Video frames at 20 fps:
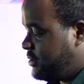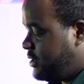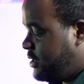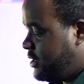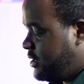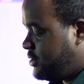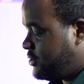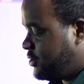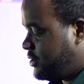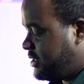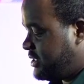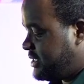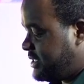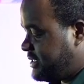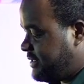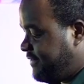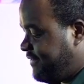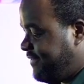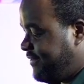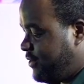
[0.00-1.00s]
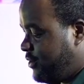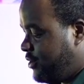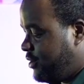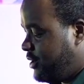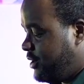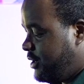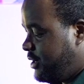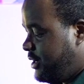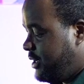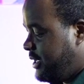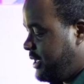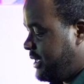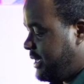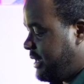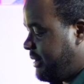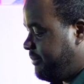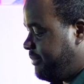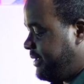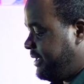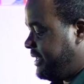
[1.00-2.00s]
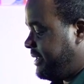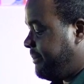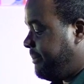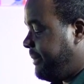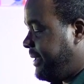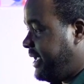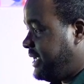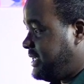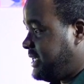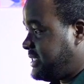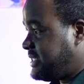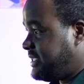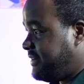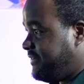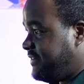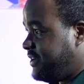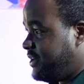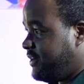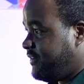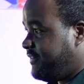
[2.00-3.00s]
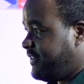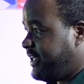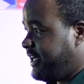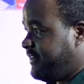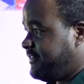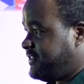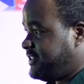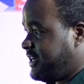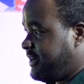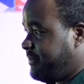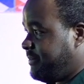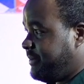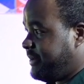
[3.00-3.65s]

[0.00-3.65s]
So this is the 4, I'm playing a major 7 of the F sharp,